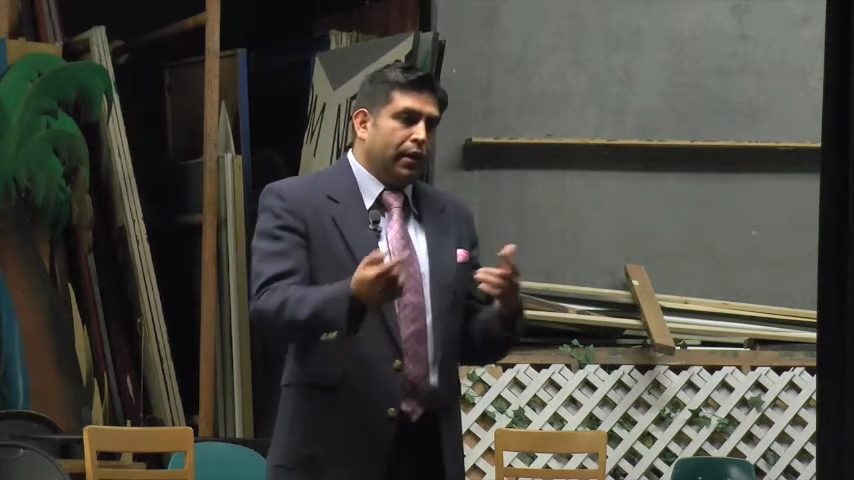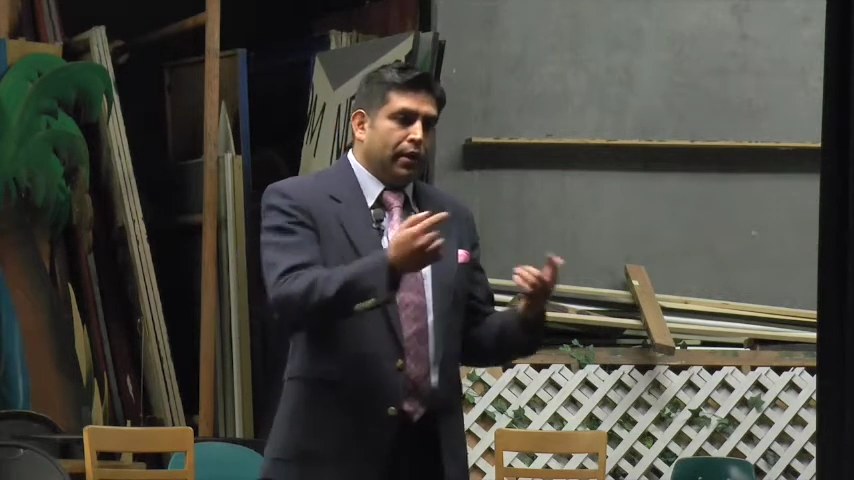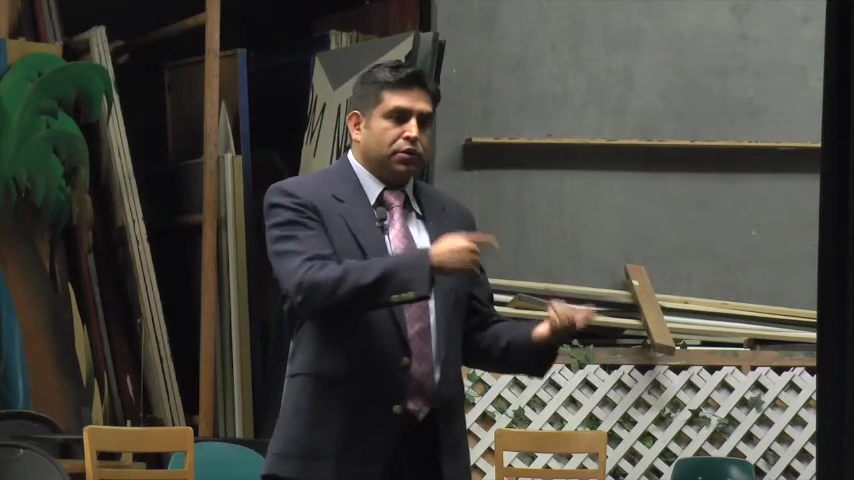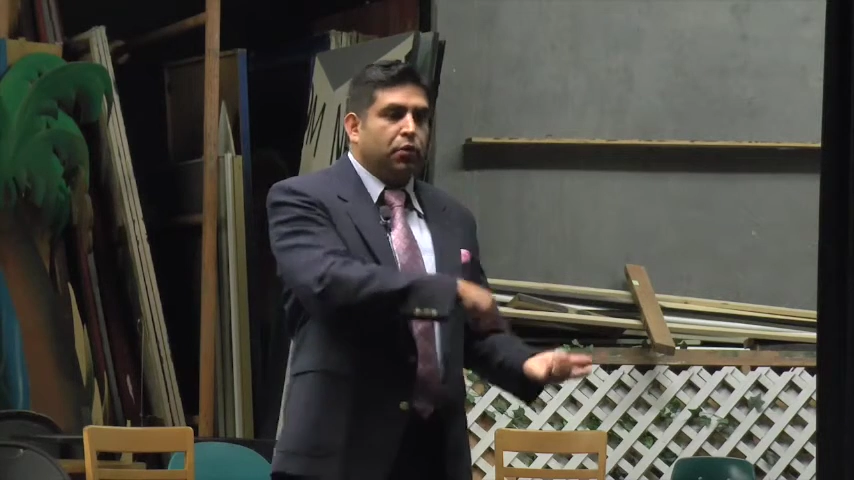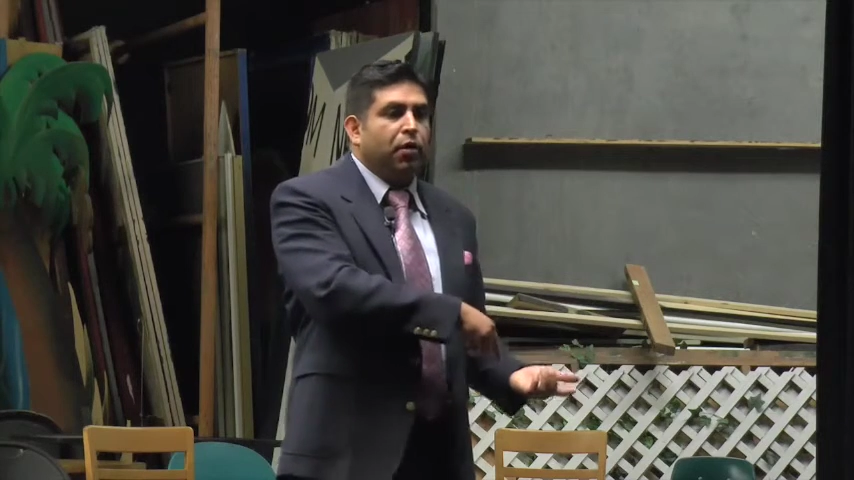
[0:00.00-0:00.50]

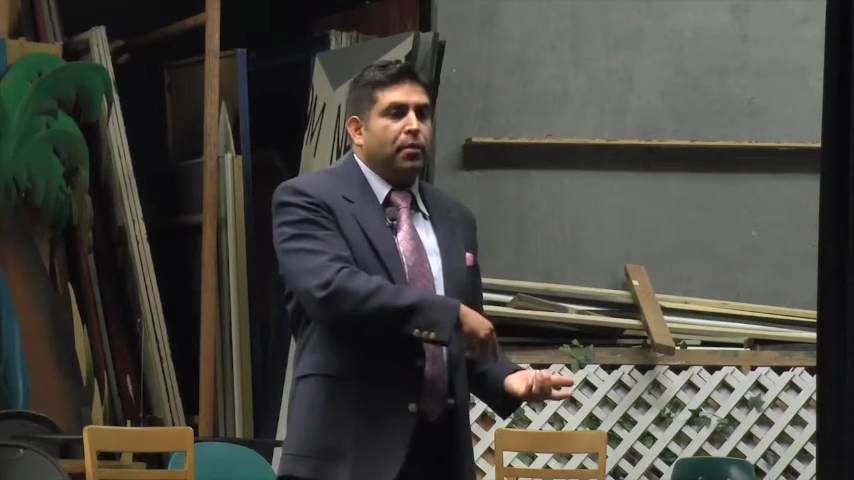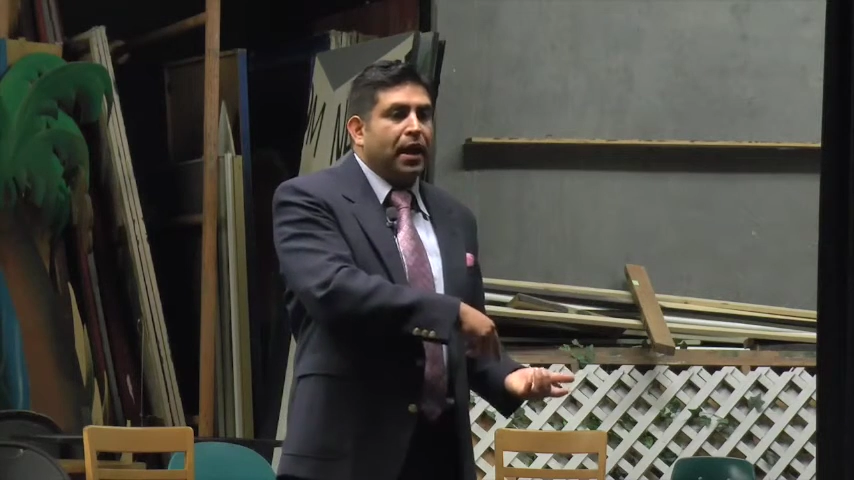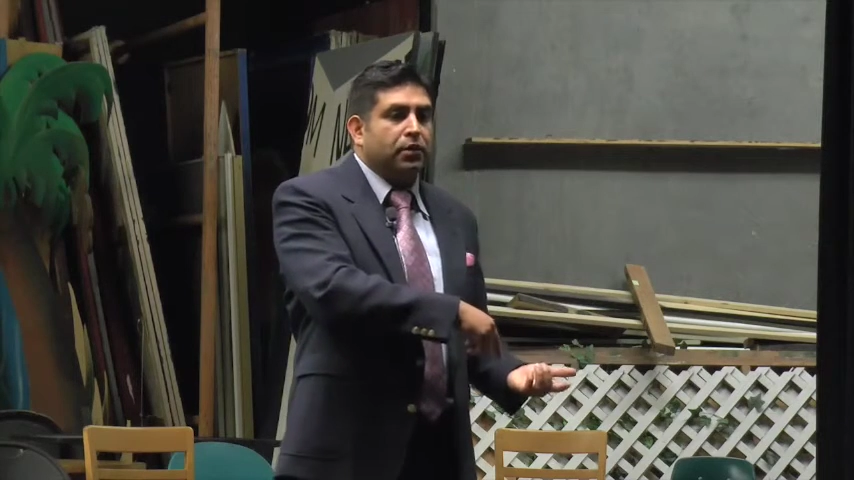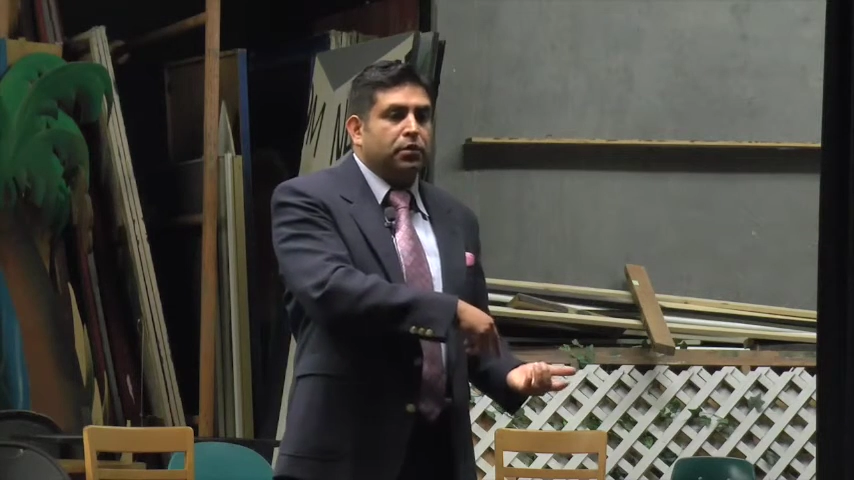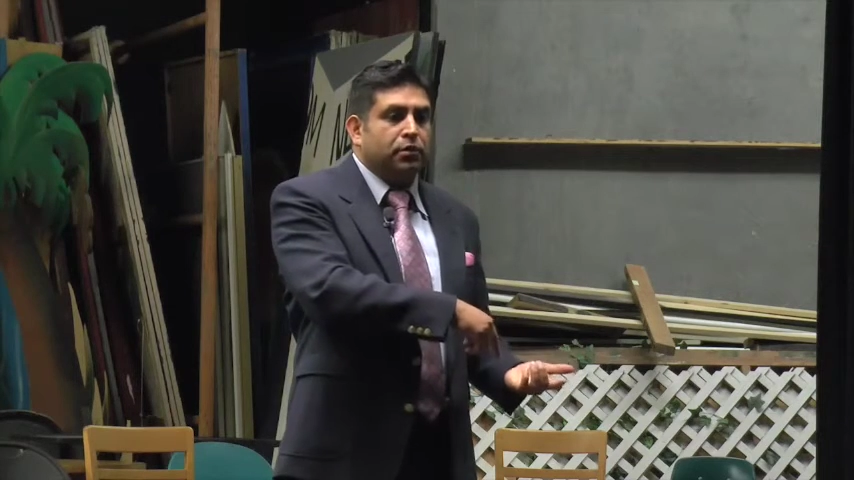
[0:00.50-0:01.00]
It's going
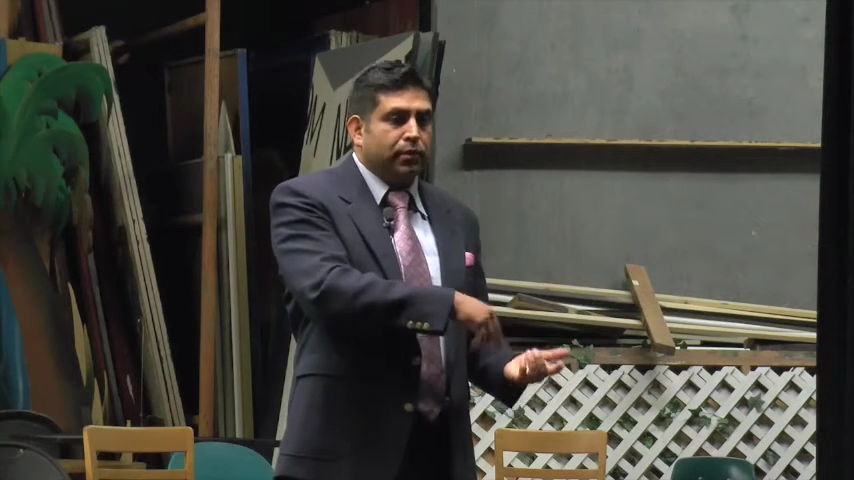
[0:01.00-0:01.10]
back to the